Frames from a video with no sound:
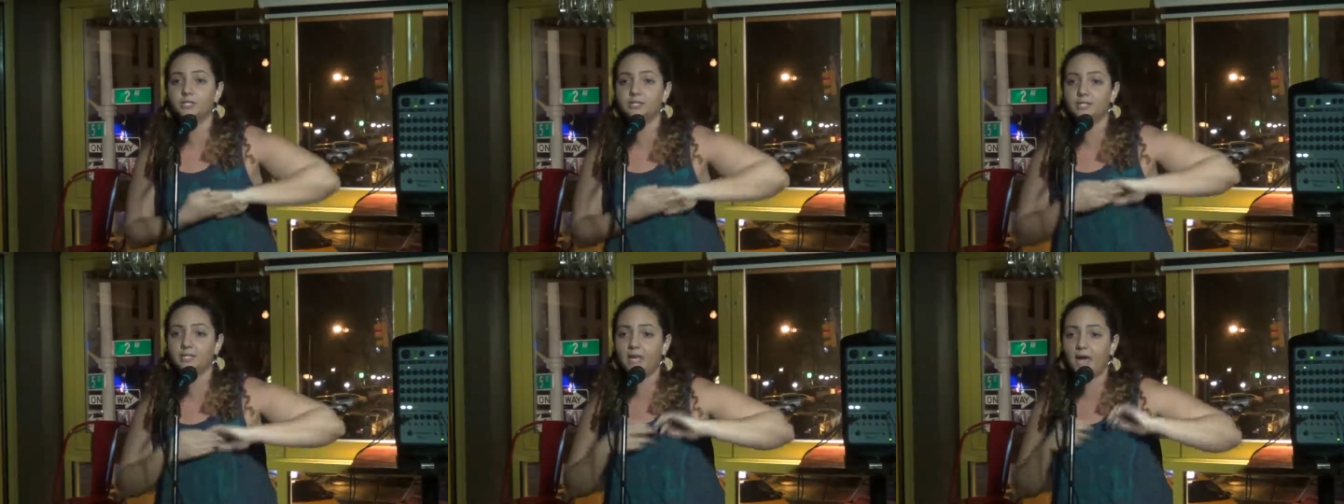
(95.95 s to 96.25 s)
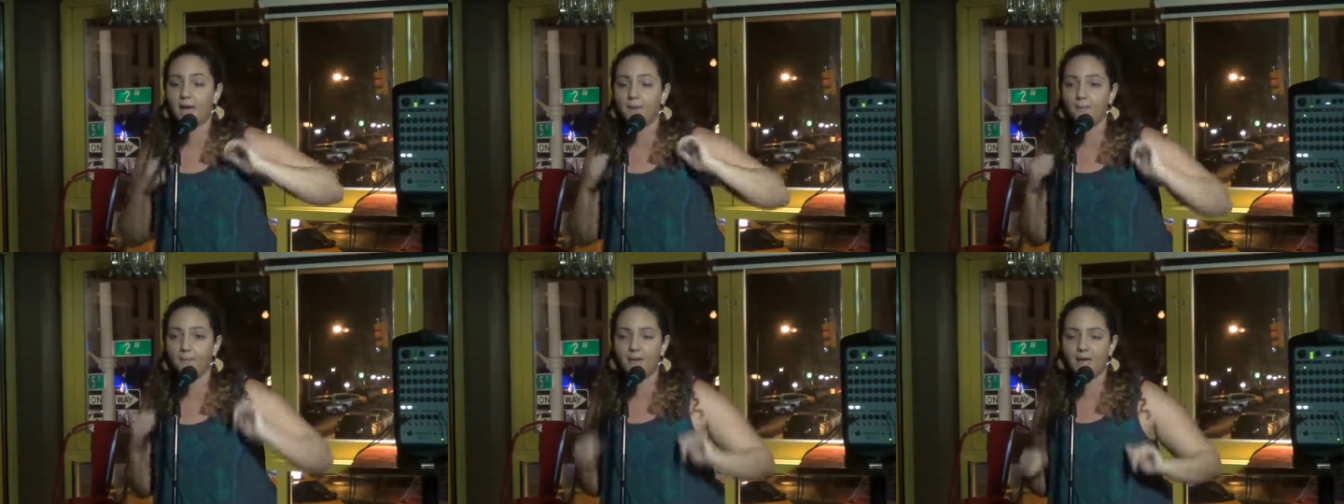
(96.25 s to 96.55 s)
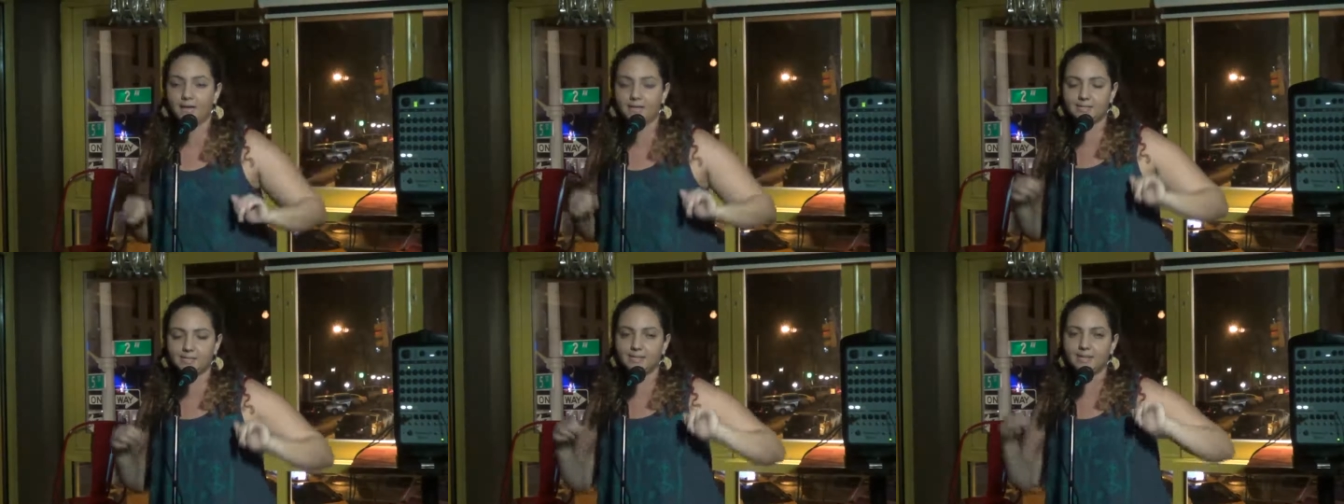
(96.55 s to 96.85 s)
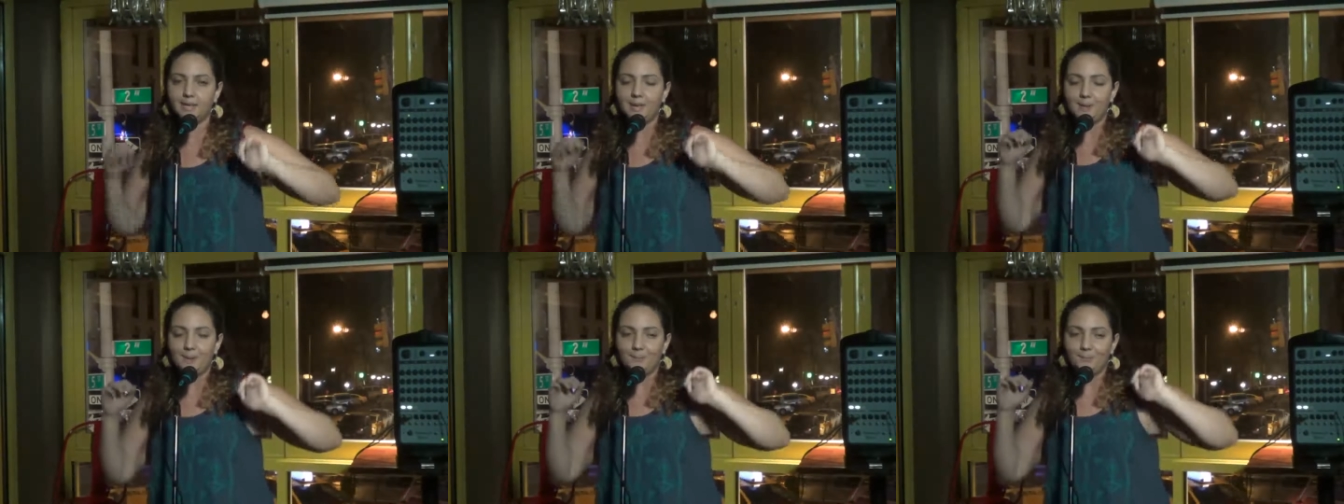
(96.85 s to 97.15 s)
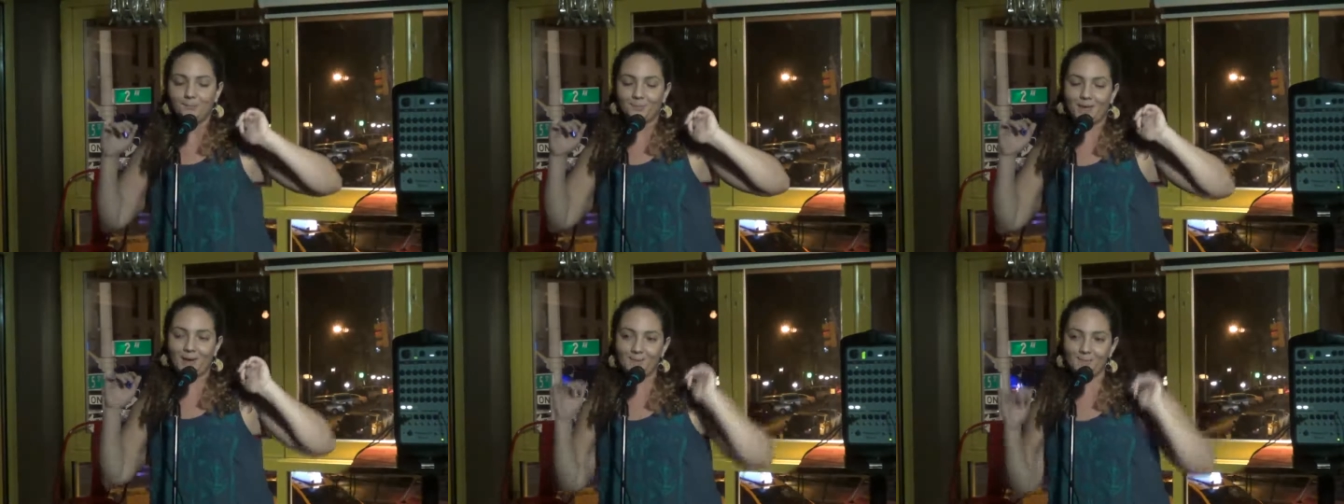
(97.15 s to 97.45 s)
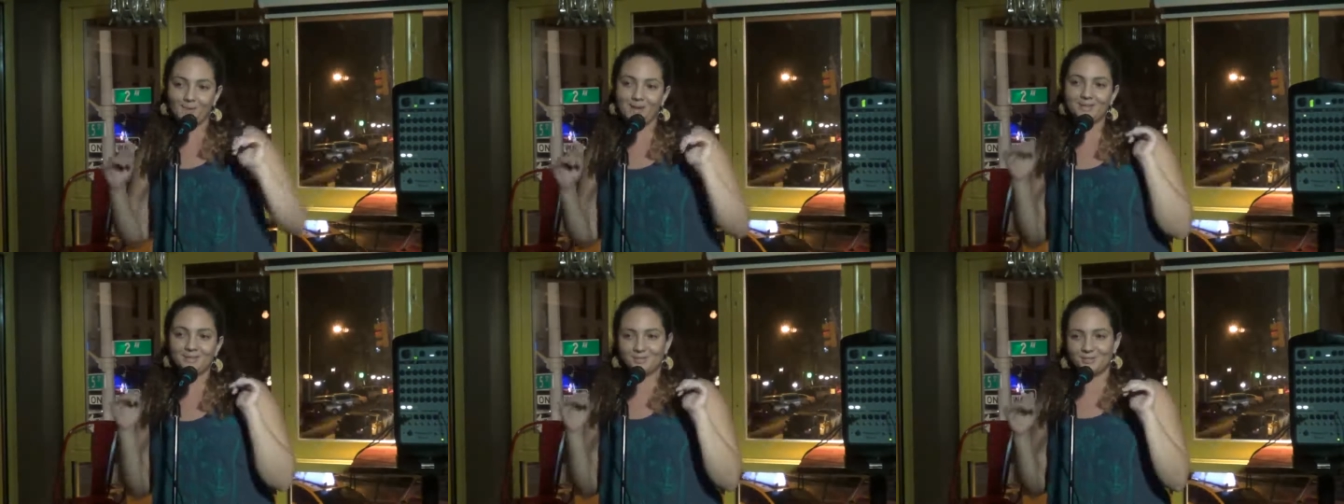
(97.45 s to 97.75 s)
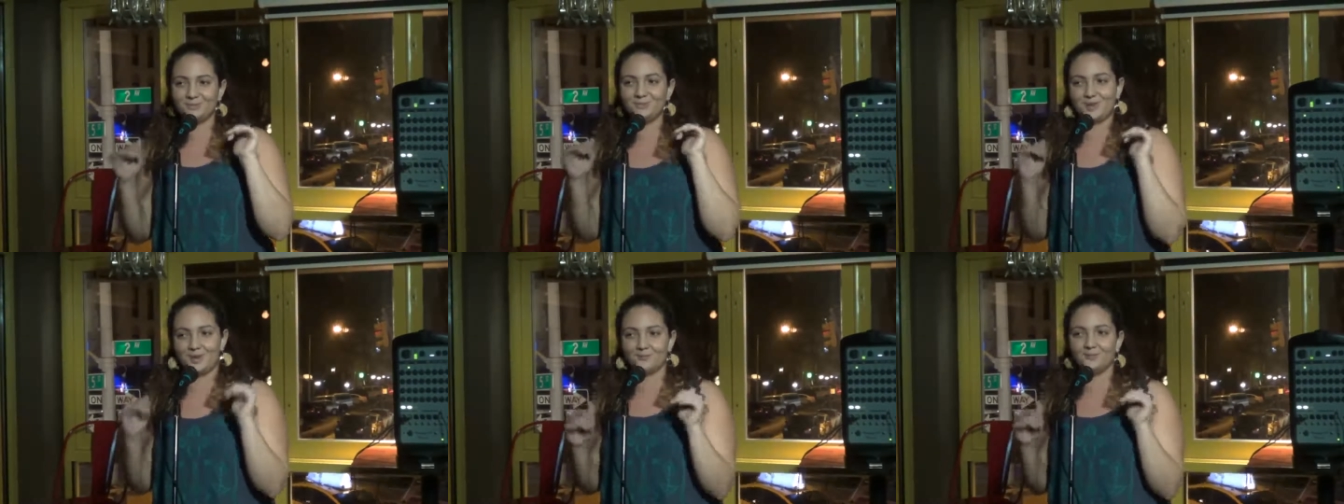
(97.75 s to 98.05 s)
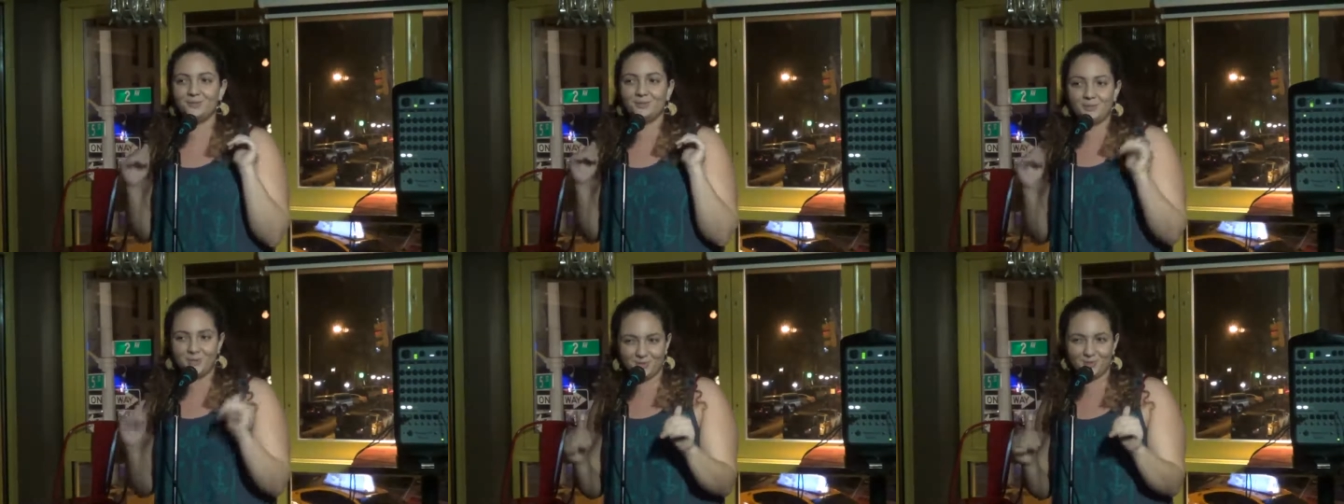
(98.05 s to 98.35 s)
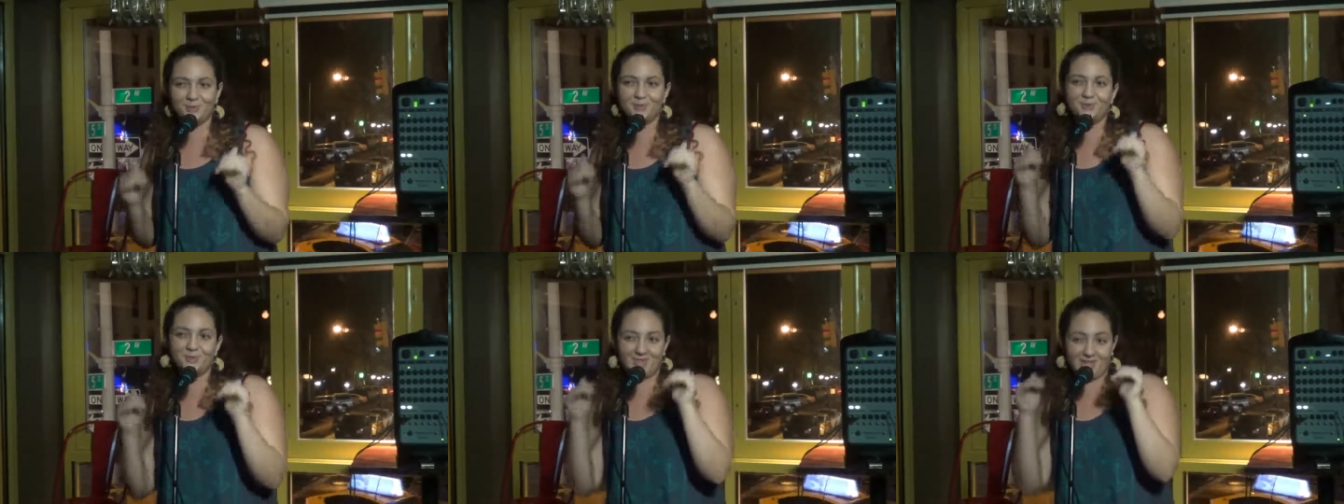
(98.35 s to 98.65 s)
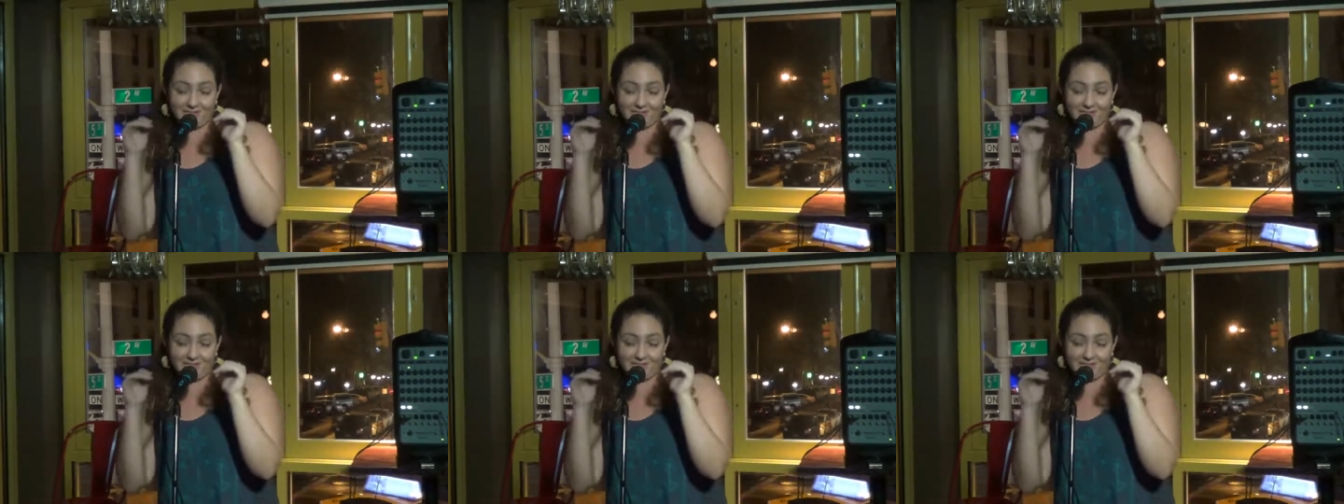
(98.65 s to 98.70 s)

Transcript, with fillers: See, I bet, I bet you never knew